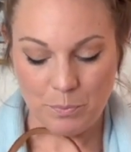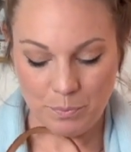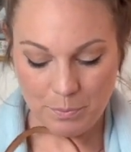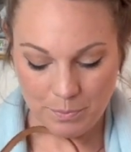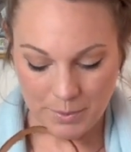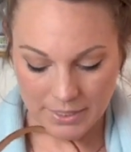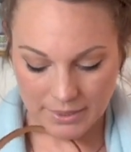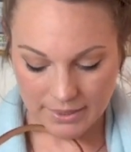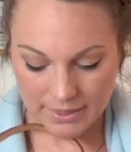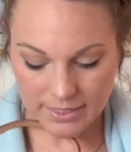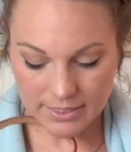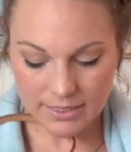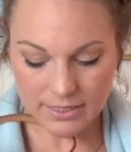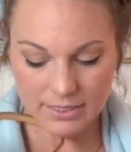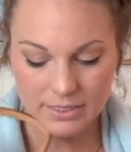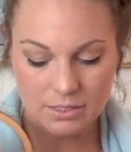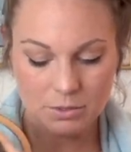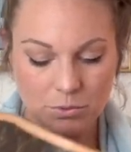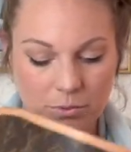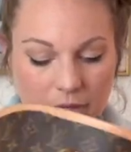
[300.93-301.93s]
But this
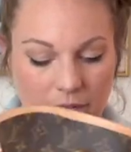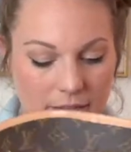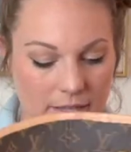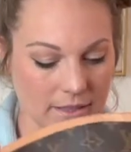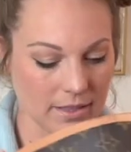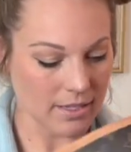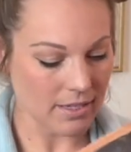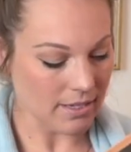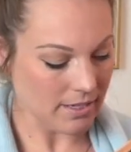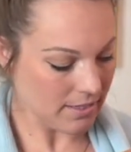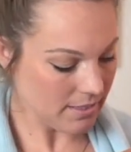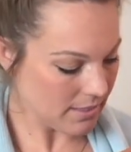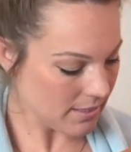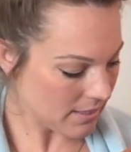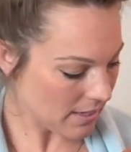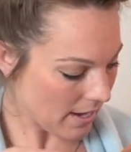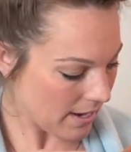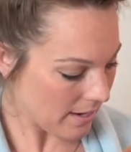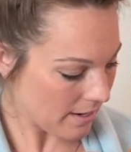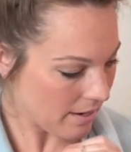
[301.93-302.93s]
is what the
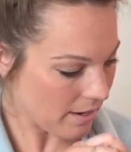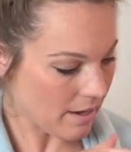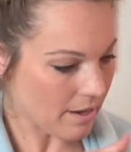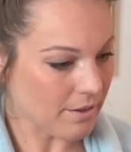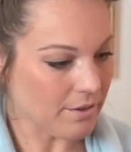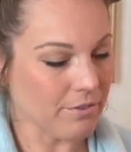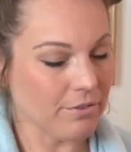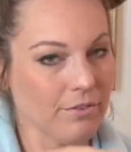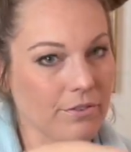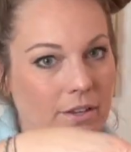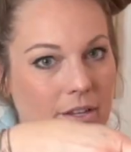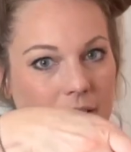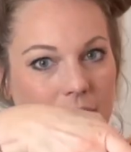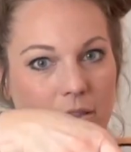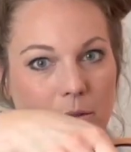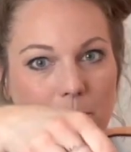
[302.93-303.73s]
inside of the